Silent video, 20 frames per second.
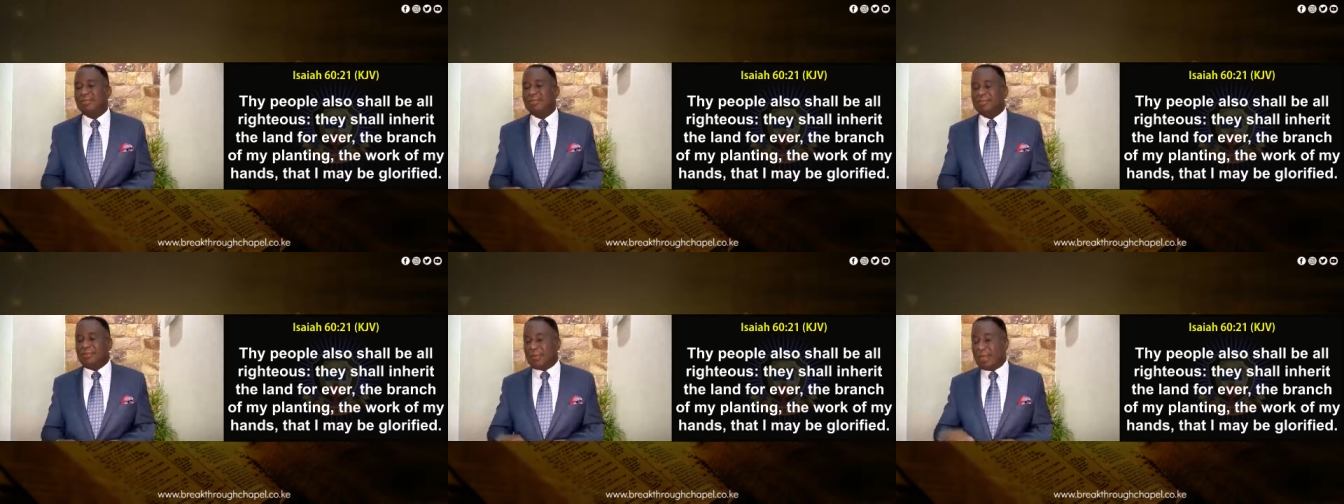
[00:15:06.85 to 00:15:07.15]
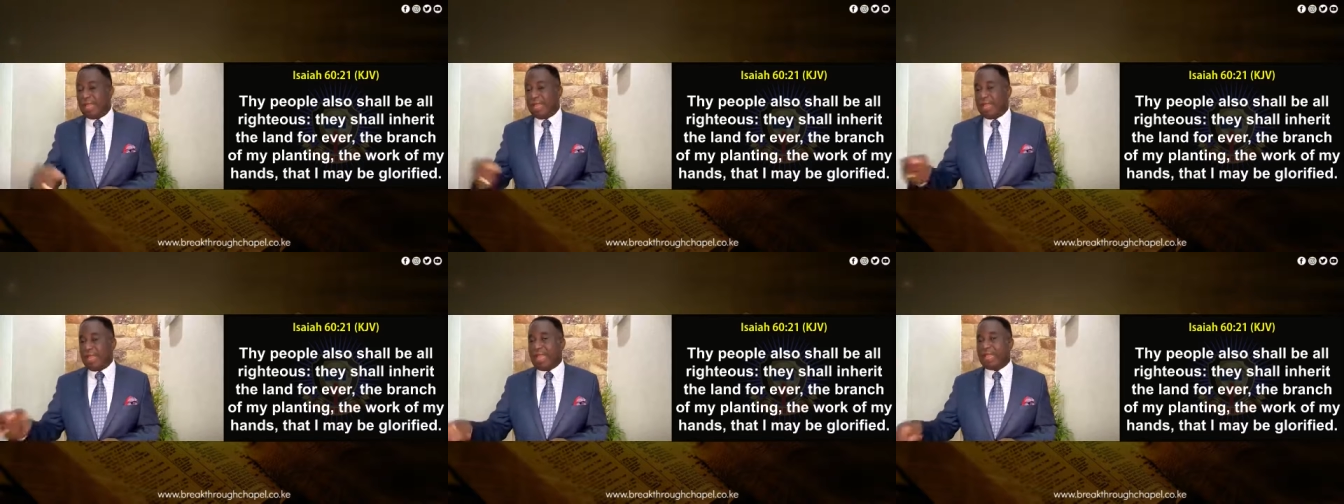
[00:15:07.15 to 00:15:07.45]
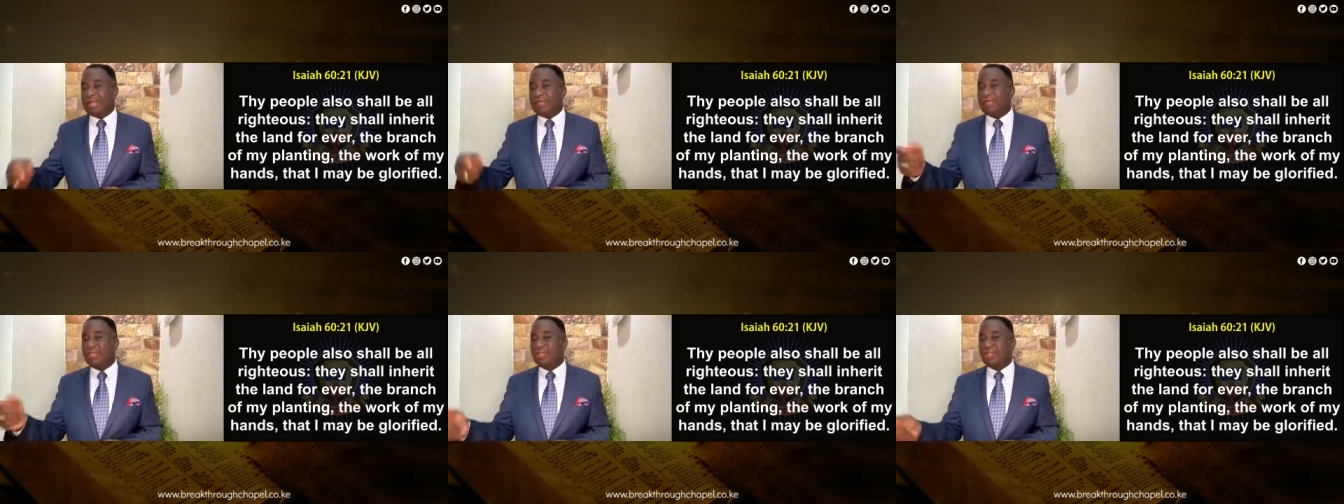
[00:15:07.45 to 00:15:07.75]
for thy
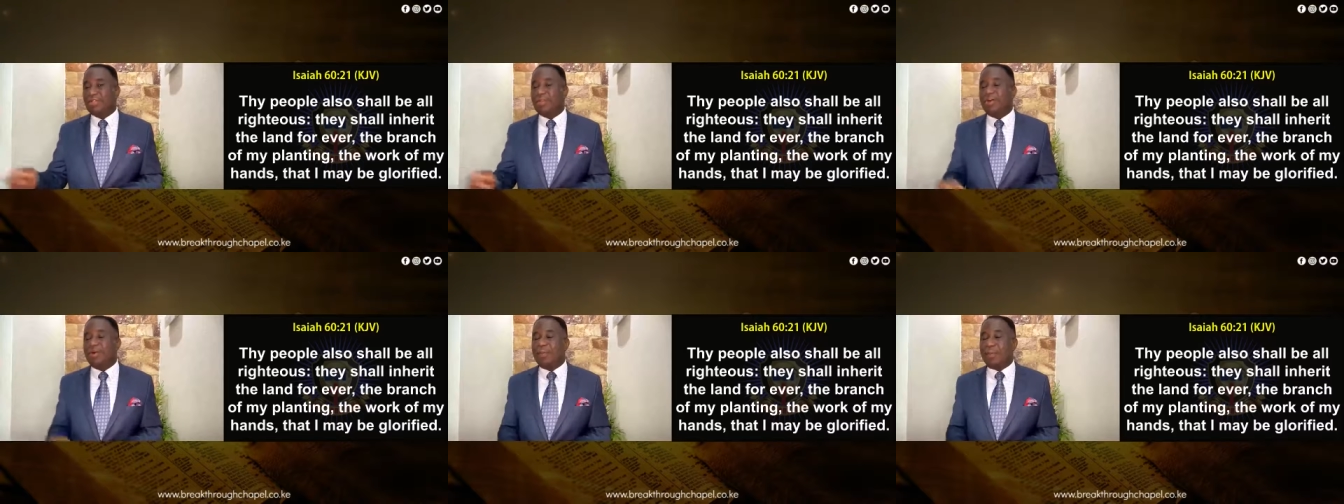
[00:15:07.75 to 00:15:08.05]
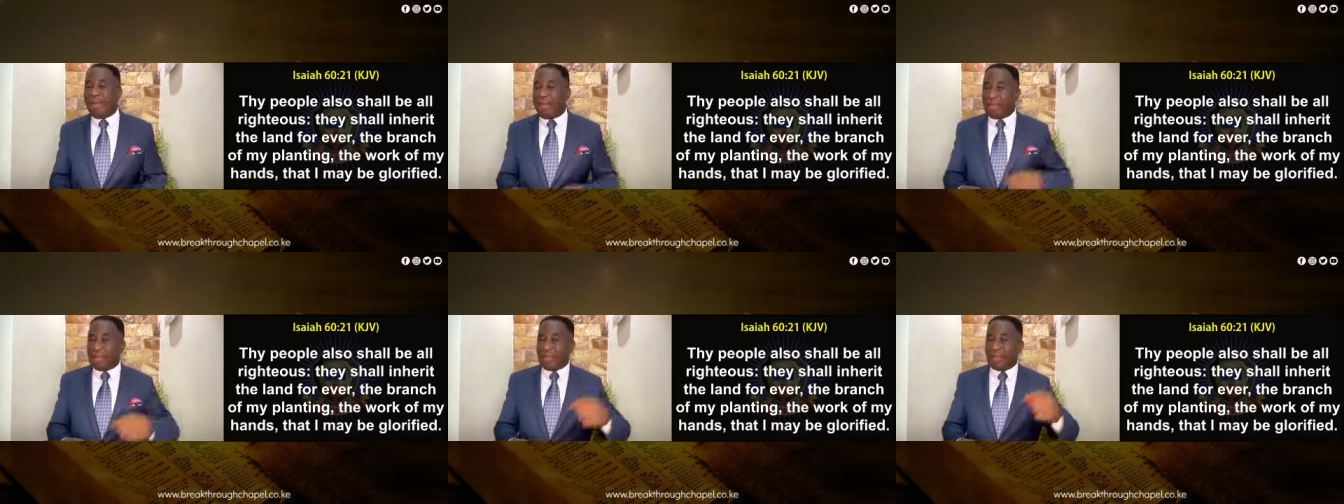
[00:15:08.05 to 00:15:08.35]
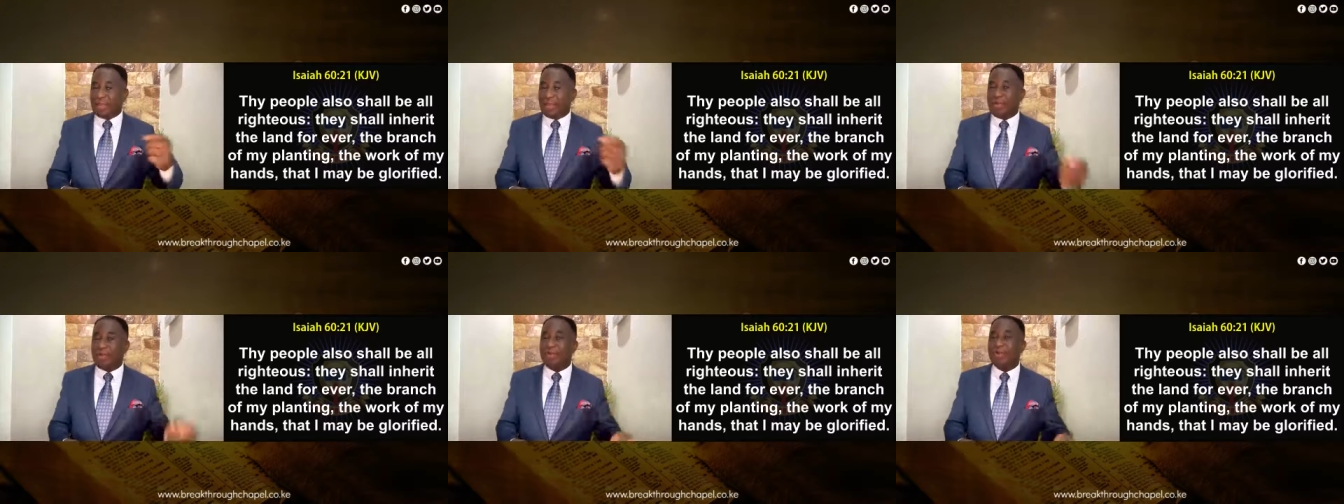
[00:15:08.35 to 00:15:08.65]
light is come, and the
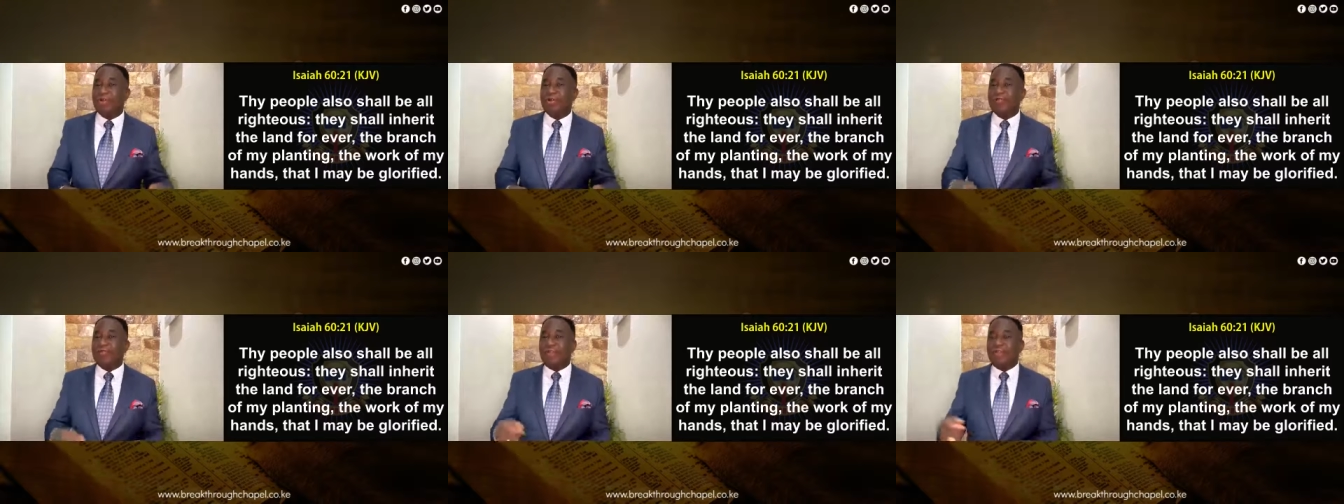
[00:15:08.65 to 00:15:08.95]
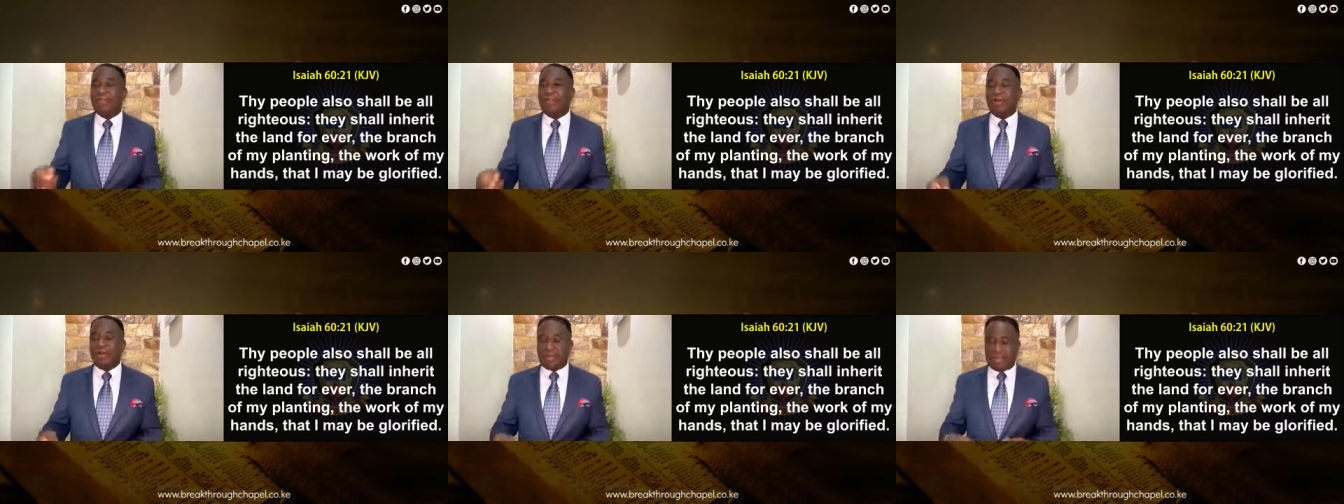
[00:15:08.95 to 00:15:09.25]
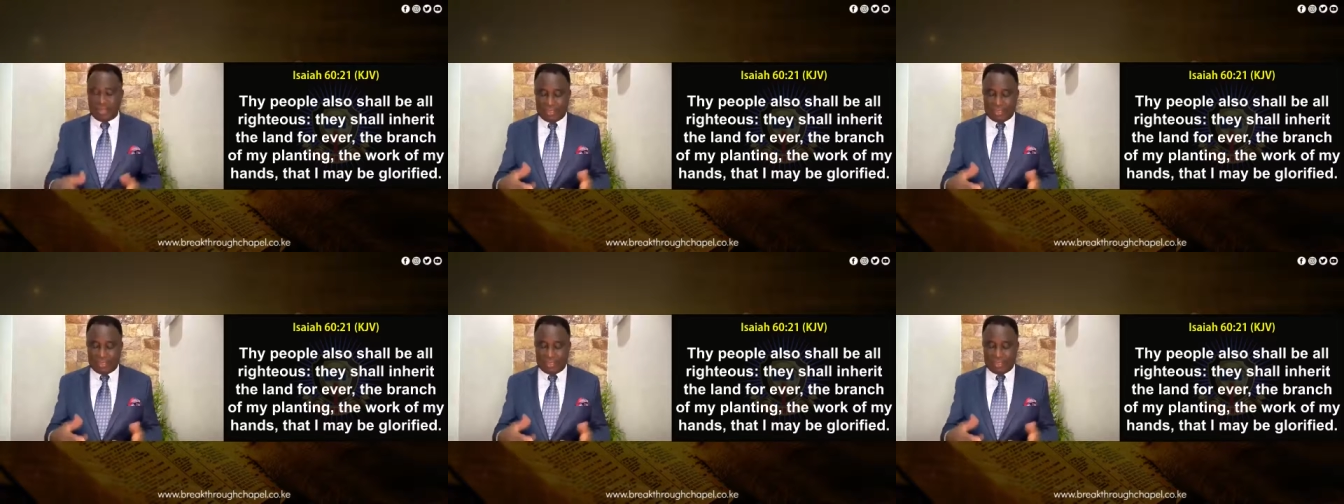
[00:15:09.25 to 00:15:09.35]
glory of the Lord